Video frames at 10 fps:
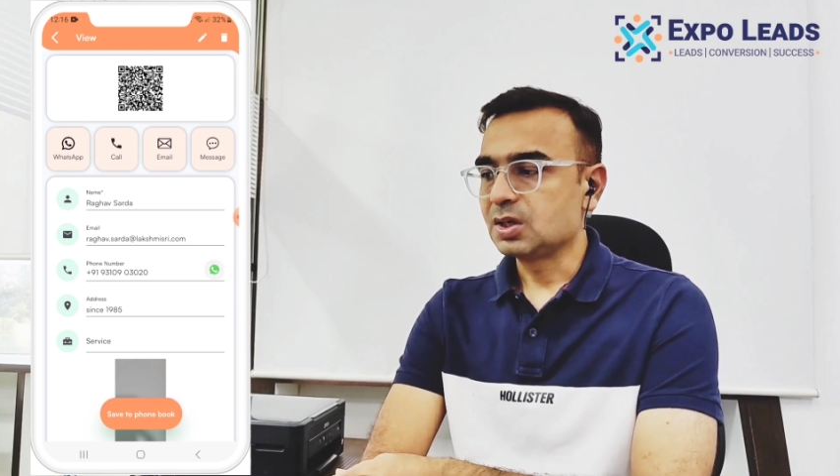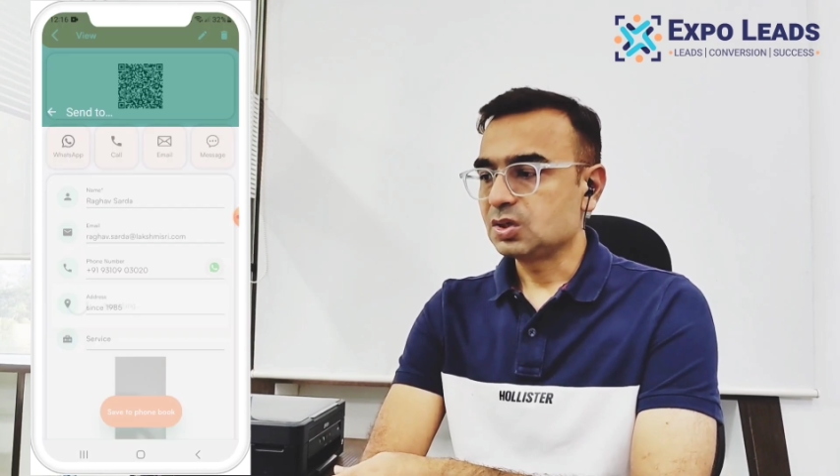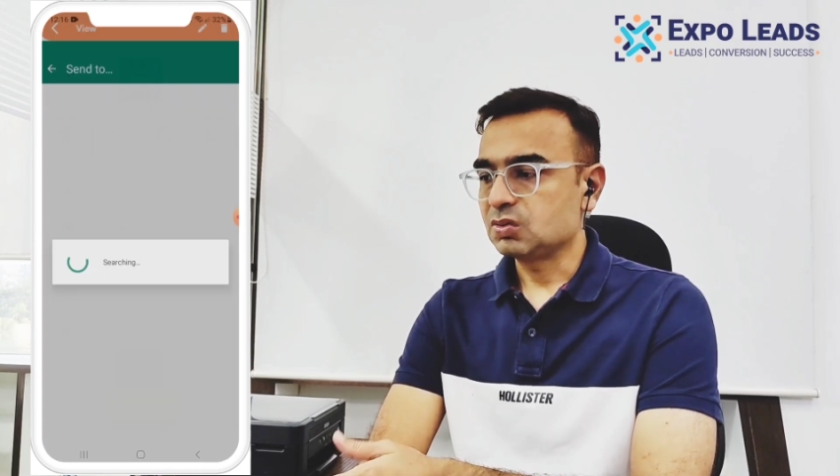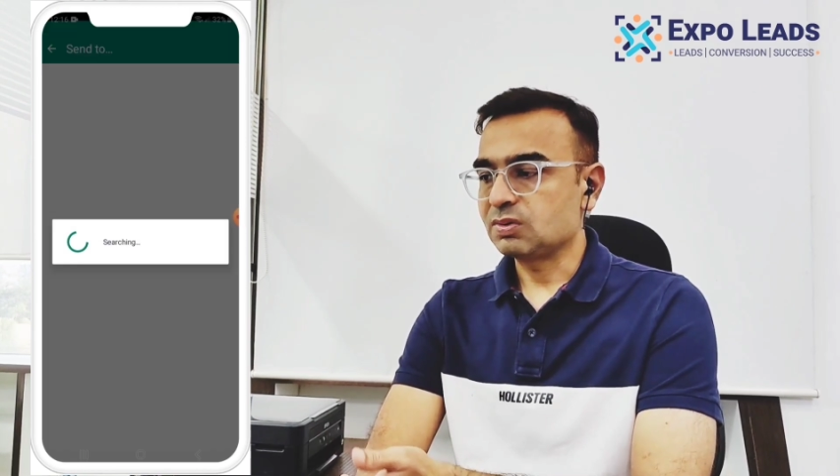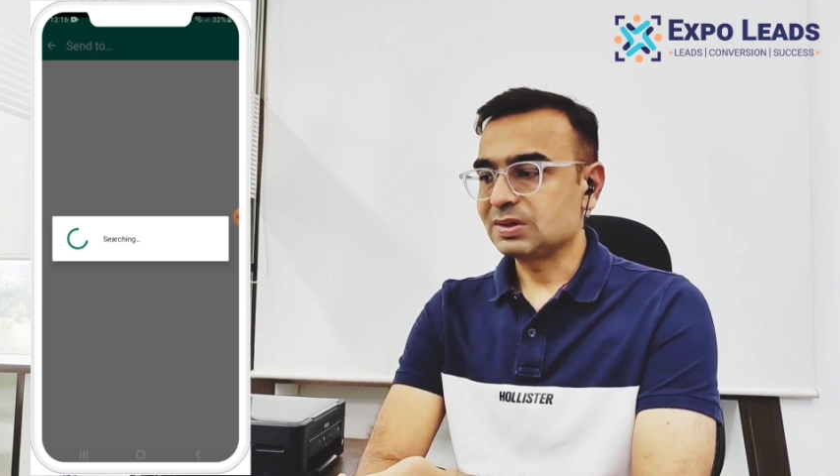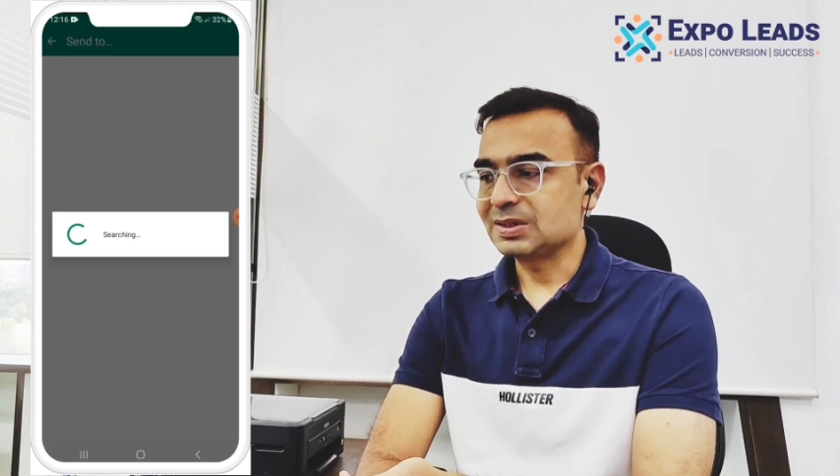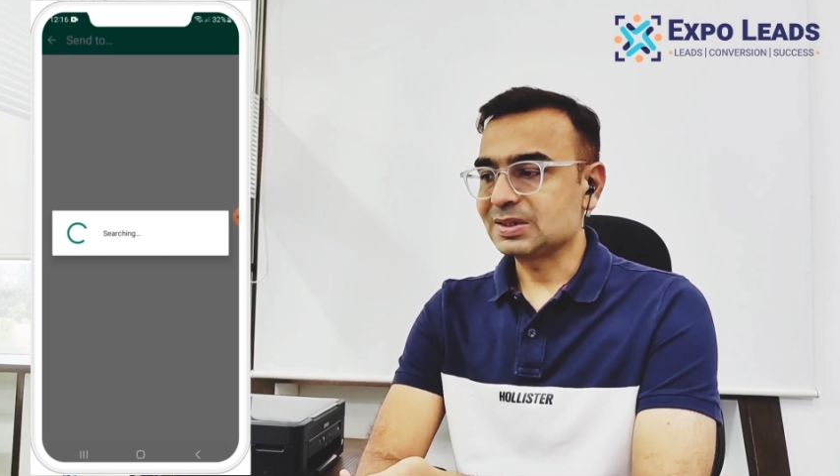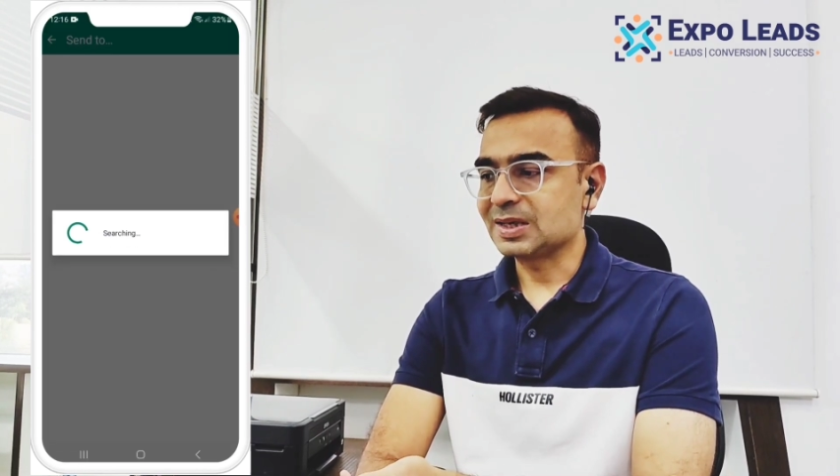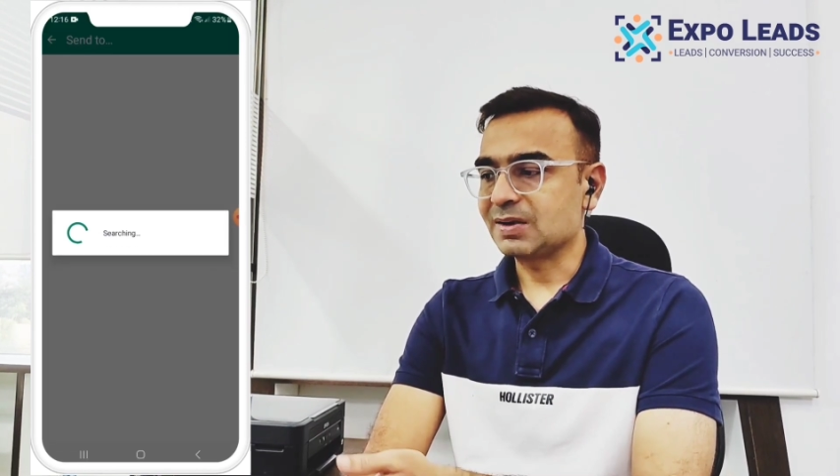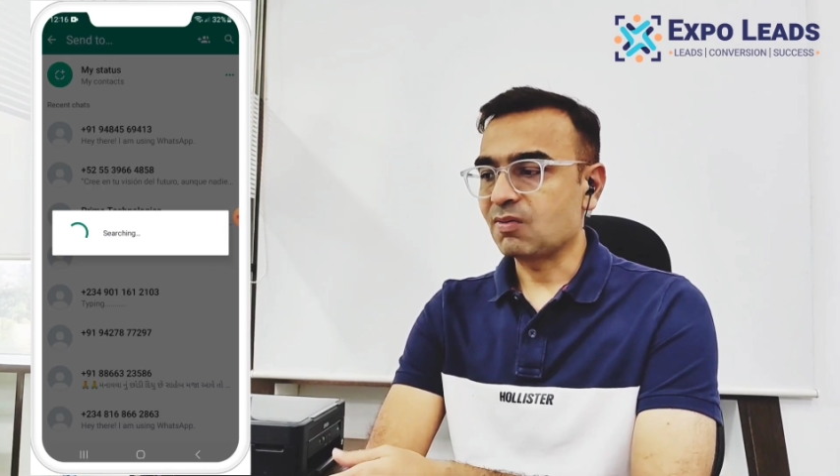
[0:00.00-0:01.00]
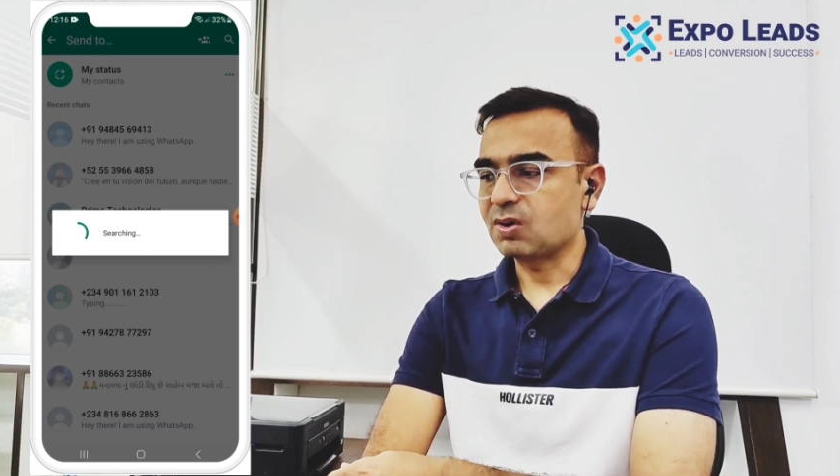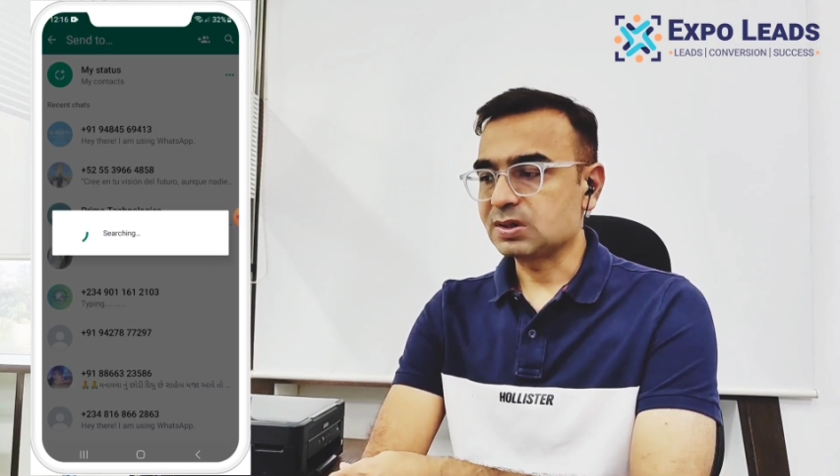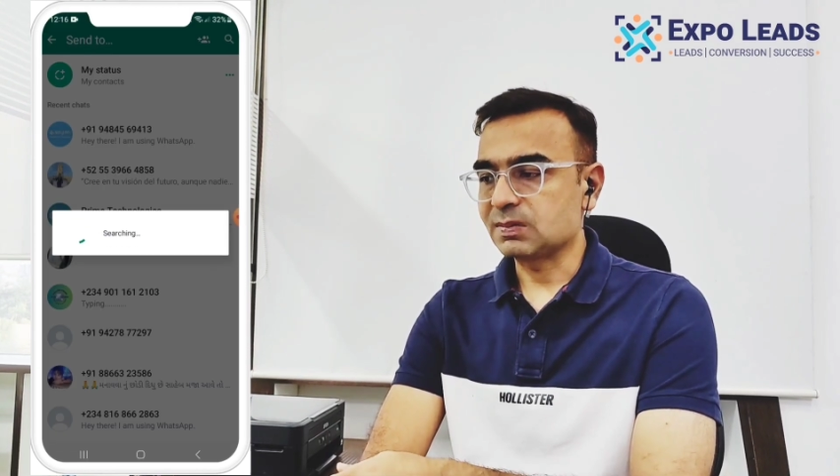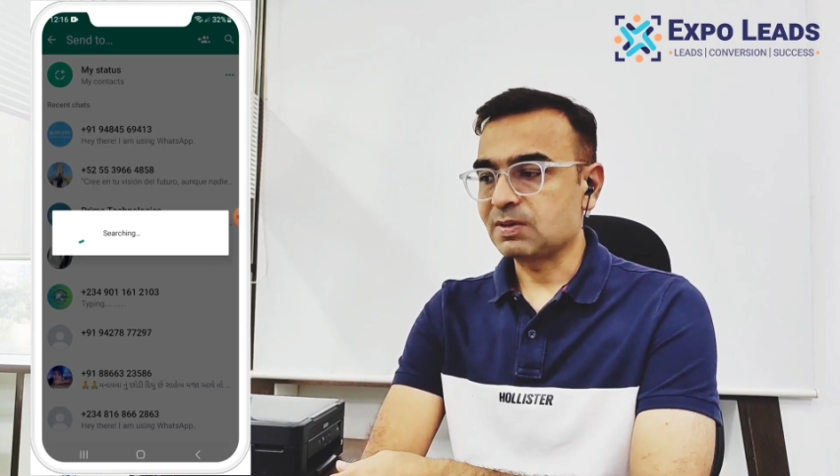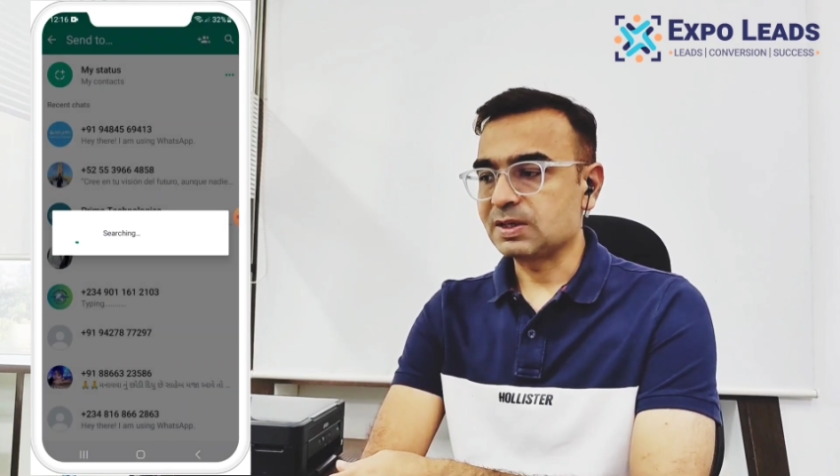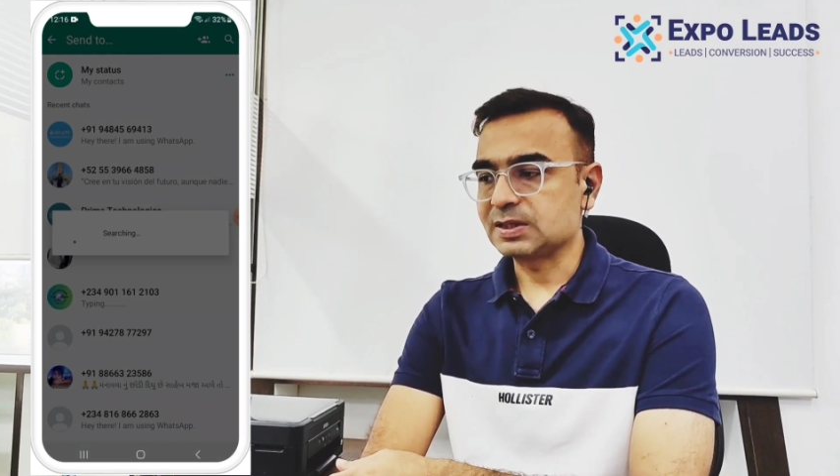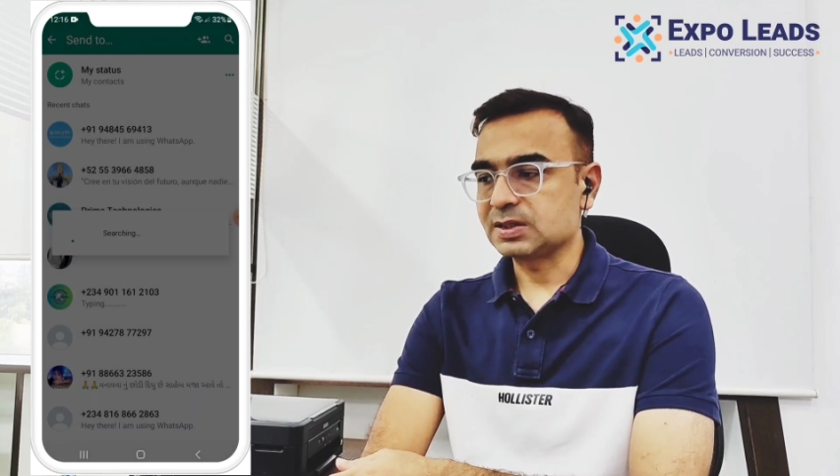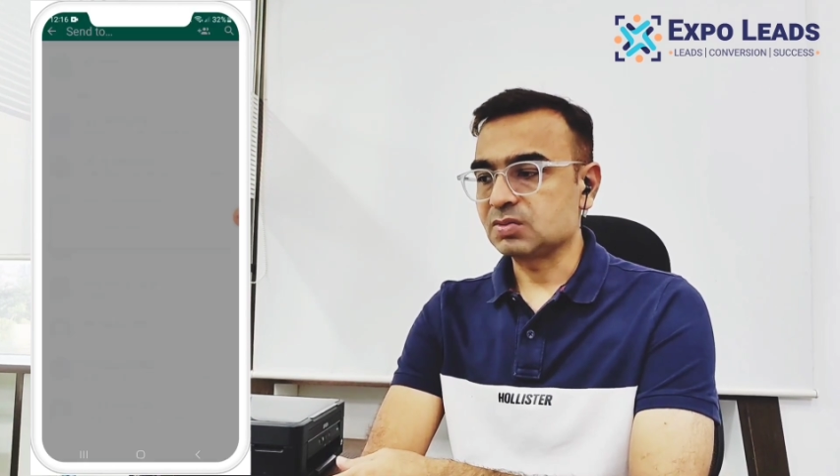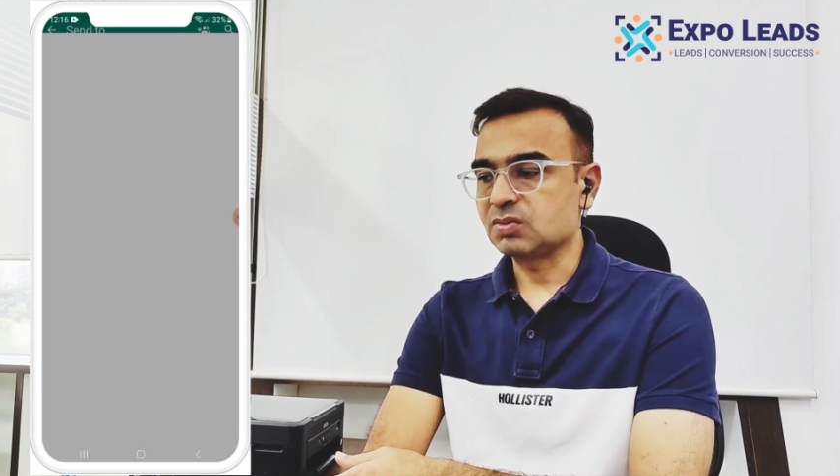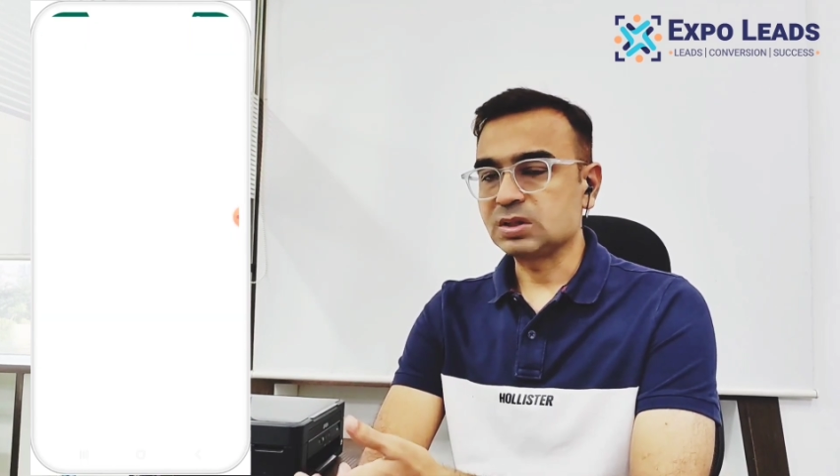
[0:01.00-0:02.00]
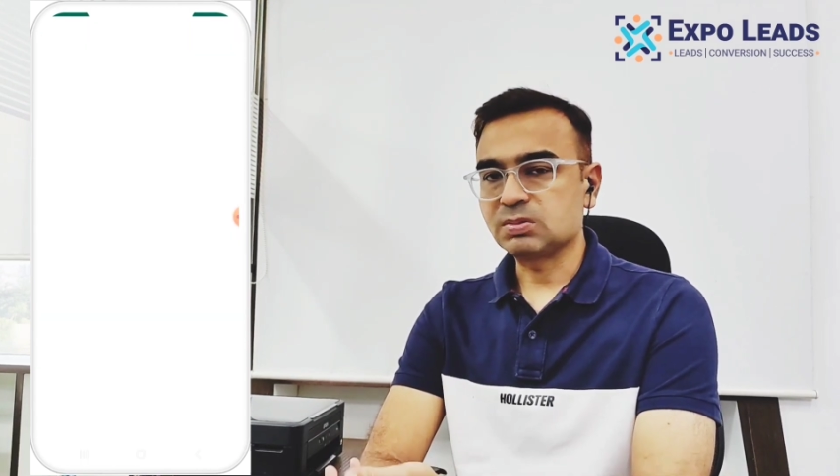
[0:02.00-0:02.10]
So we'll just send a WhatsApp message to this